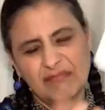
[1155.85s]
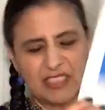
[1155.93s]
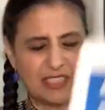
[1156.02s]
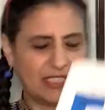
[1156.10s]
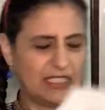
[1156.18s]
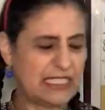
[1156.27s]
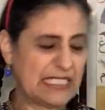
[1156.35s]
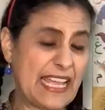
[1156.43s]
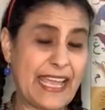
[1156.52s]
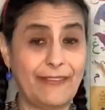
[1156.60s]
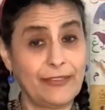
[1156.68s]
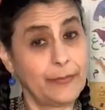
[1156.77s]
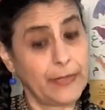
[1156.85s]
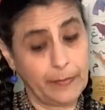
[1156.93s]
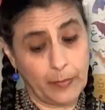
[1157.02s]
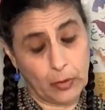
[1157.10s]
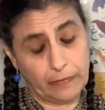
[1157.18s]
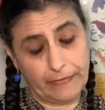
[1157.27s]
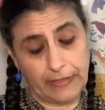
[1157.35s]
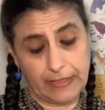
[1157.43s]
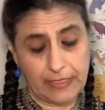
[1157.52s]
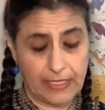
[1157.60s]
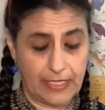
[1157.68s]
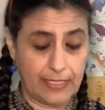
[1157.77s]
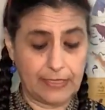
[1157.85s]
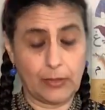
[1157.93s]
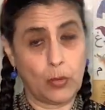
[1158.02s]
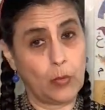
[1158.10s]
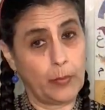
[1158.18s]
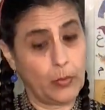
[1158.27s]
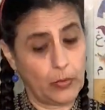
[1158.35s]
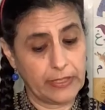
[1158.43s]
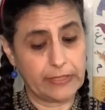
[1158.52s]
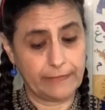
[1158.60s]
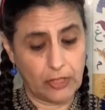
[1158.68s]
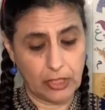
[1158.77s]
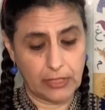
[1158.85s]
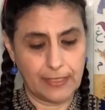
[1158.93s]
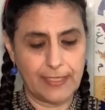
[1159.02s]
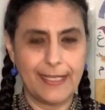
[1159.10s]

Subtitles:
It doesn't have to be perfect. That's the whole point of art.